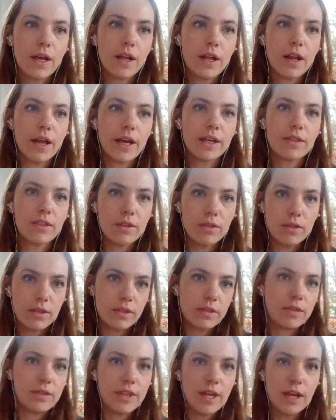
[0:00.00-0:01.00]
like
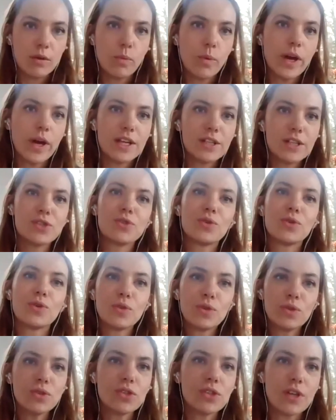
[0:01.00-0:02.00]
that way in
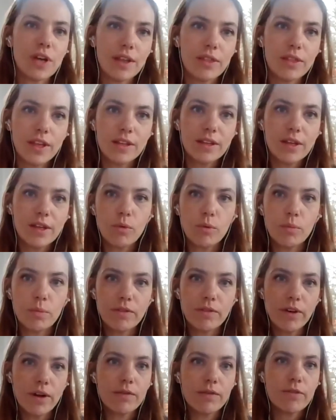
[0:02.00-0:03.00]
circles, I think that will
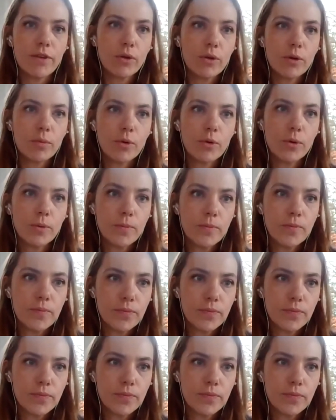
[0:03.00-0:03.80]
be very valuable.